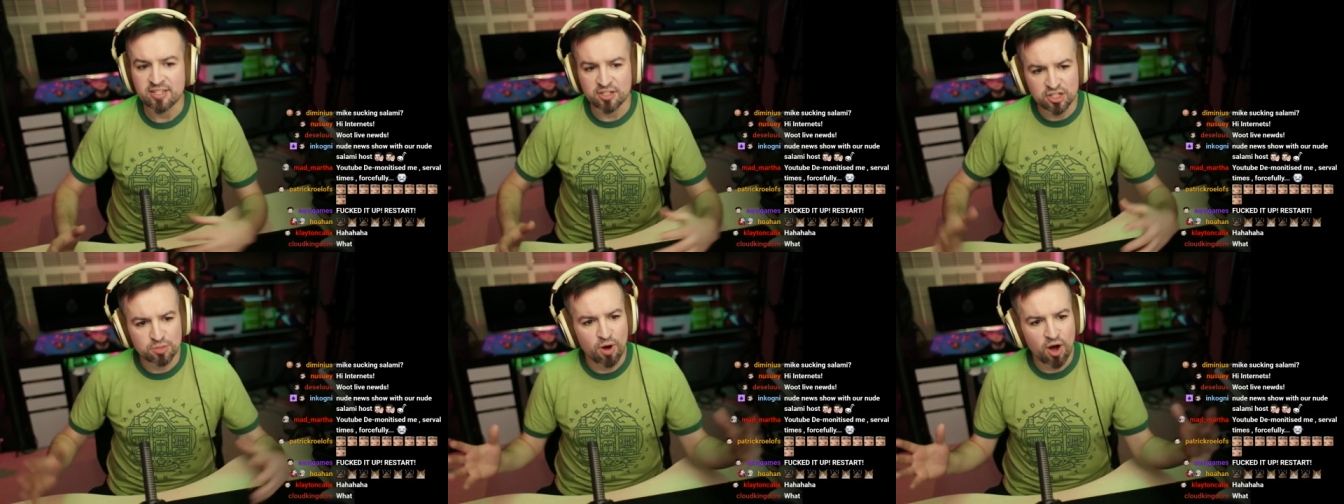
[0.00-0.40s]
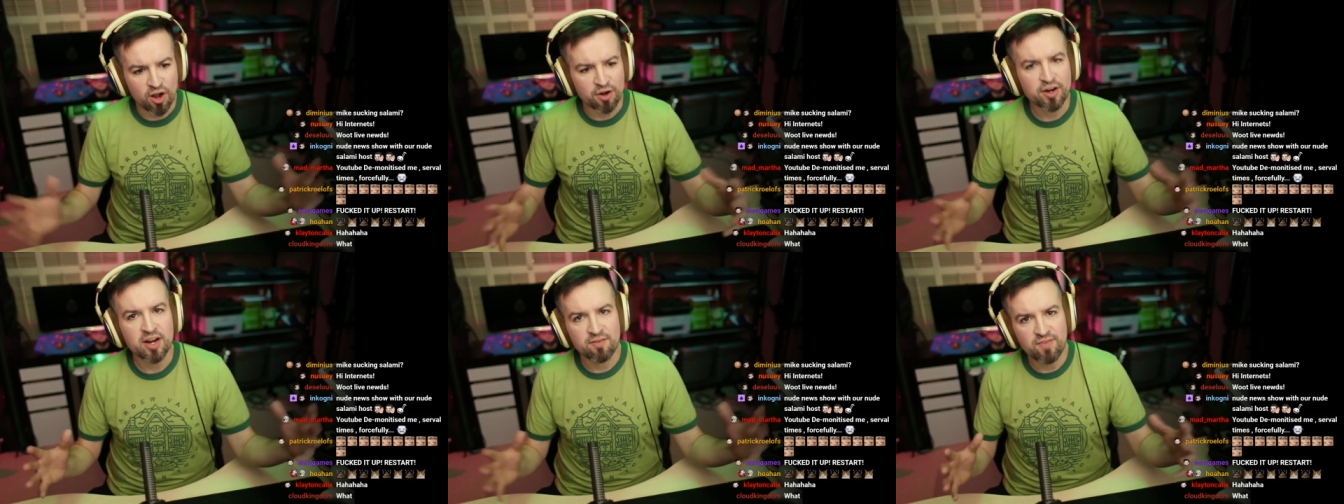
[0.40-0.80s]

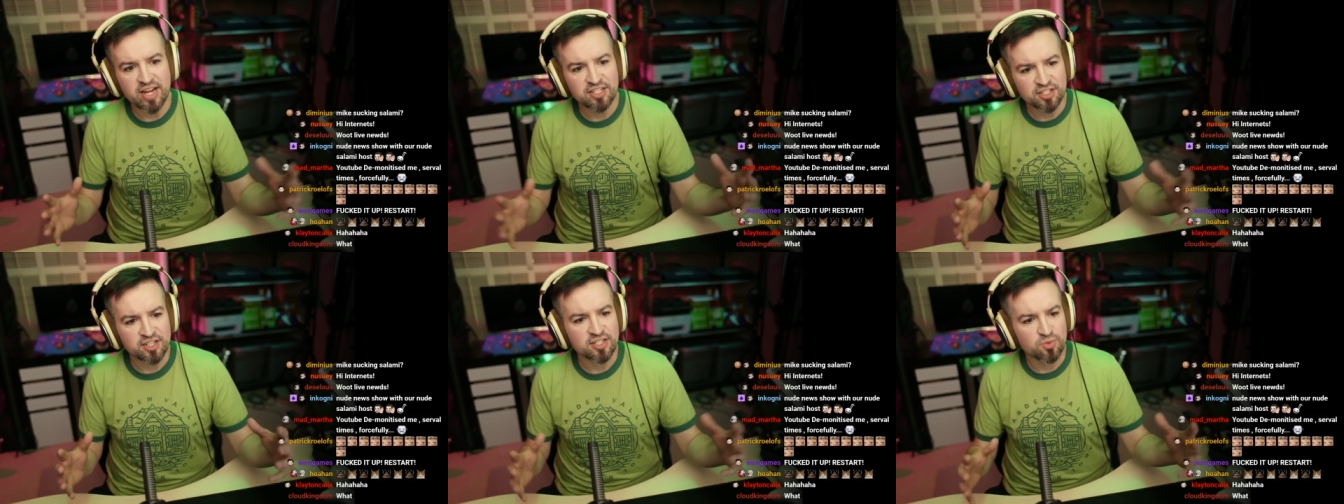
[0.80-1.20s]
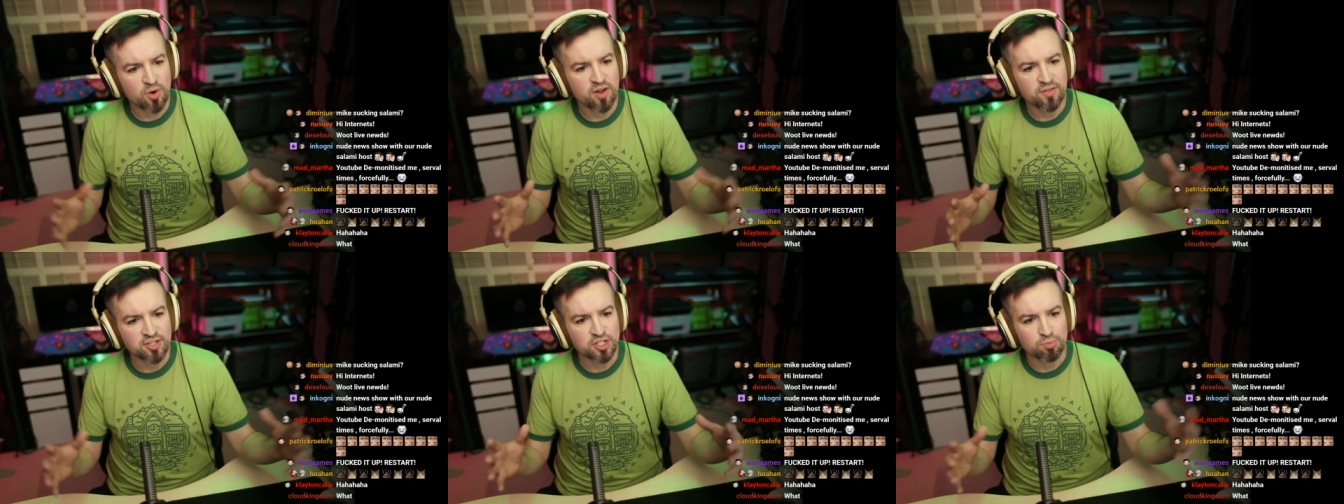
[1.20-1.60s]
smaller convention. It's
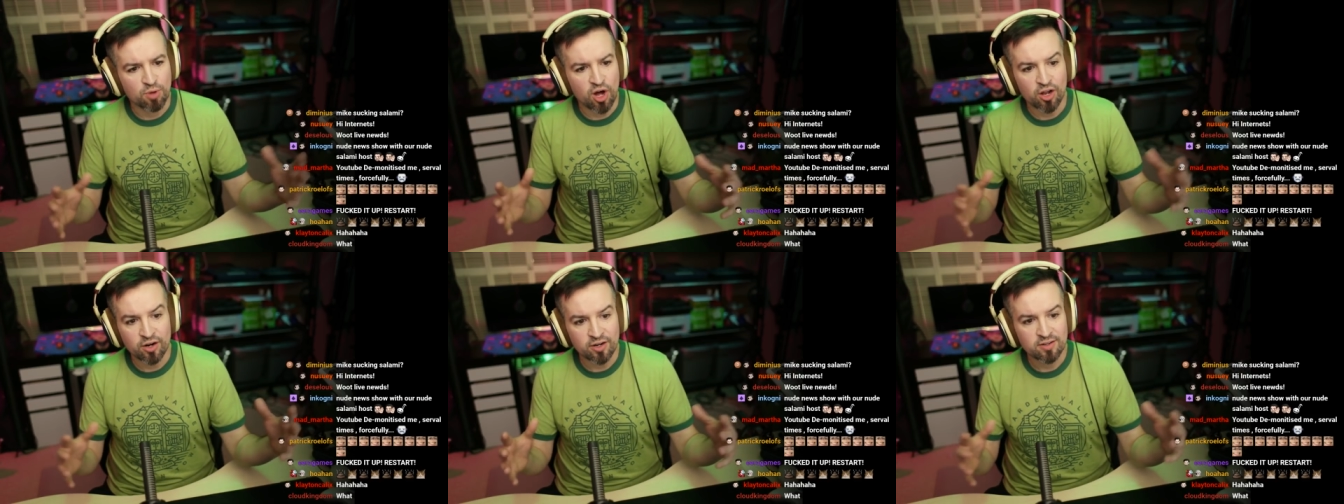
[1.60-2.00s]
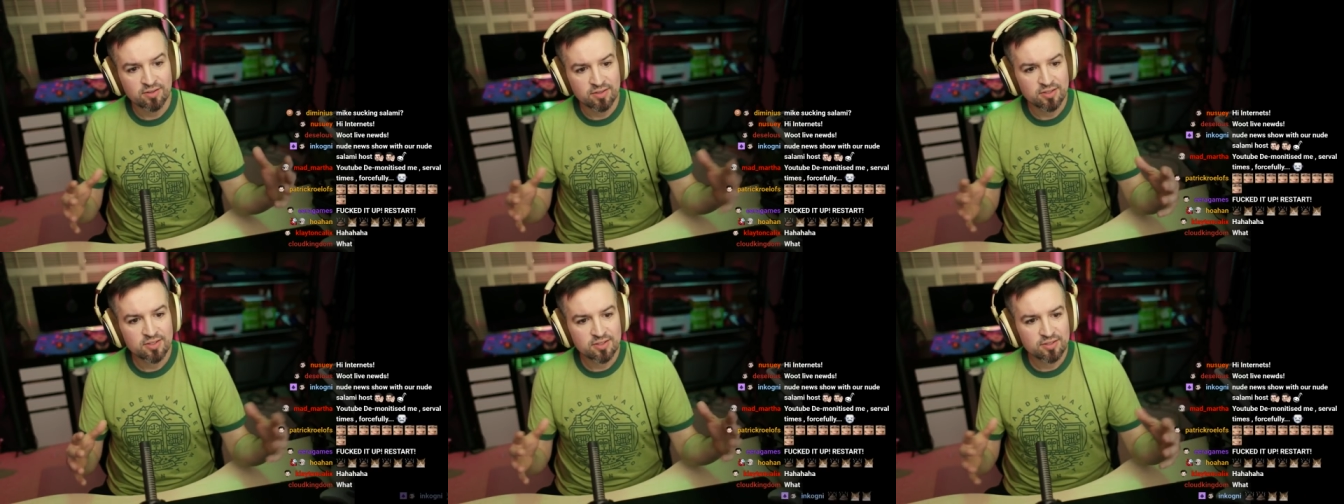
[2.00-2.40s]
one of the smaller
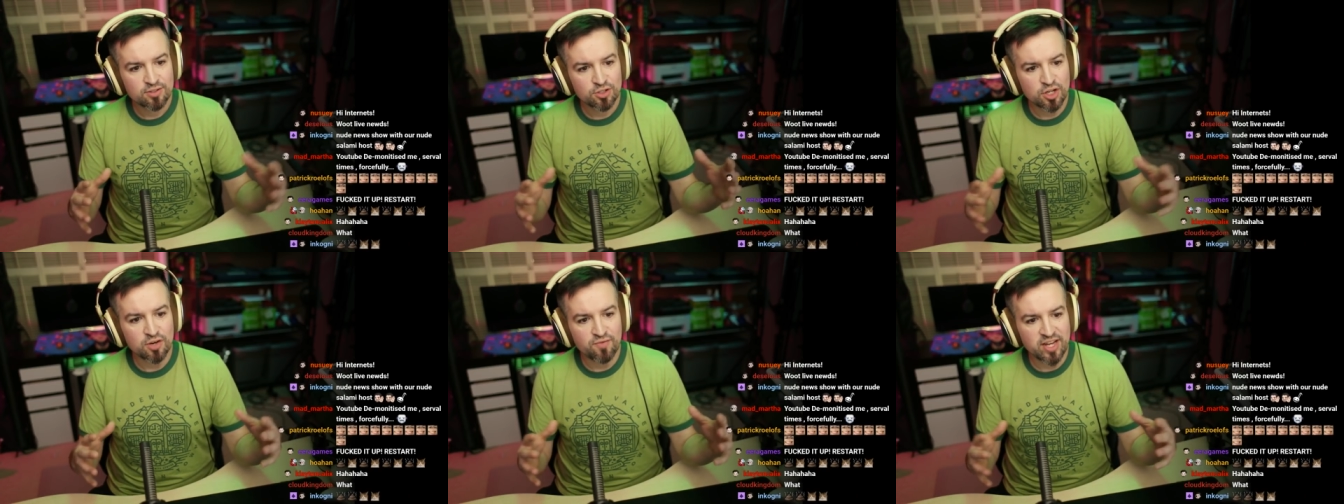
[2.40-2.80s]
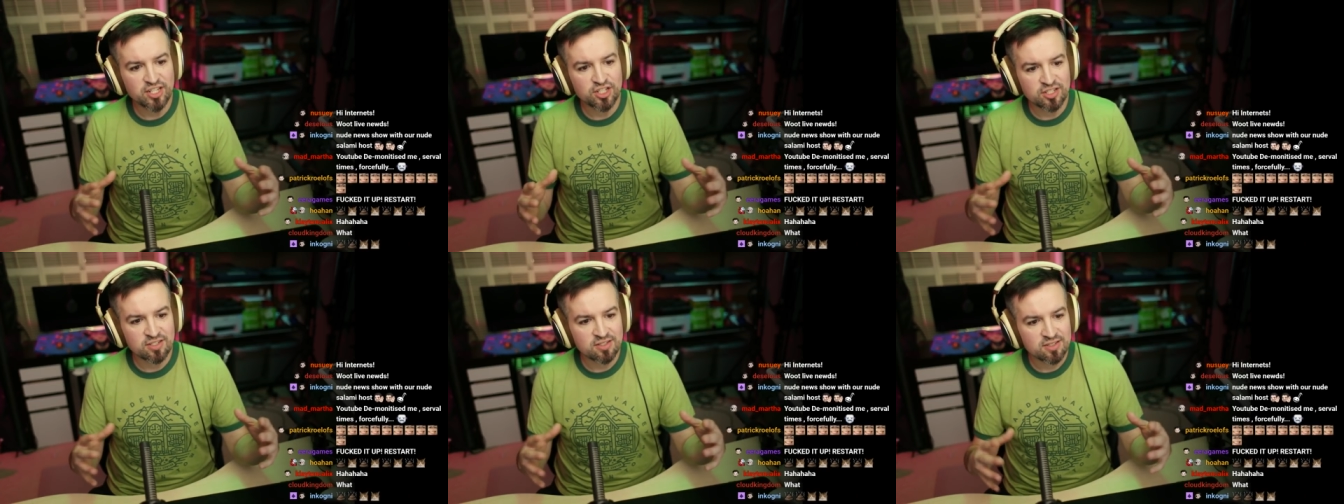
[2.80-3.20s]

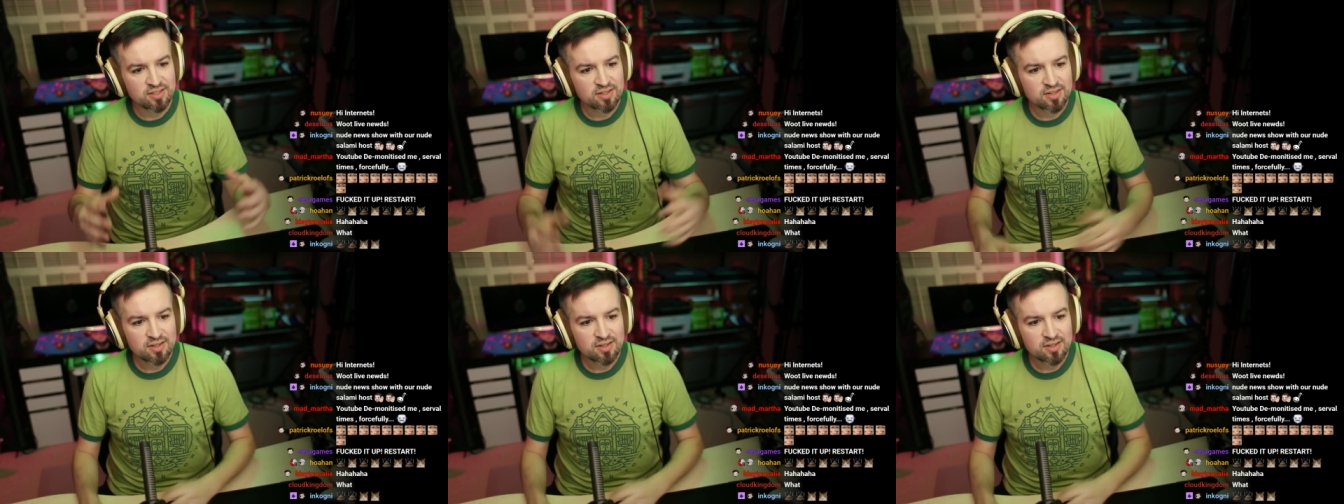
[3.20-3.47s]
conventions.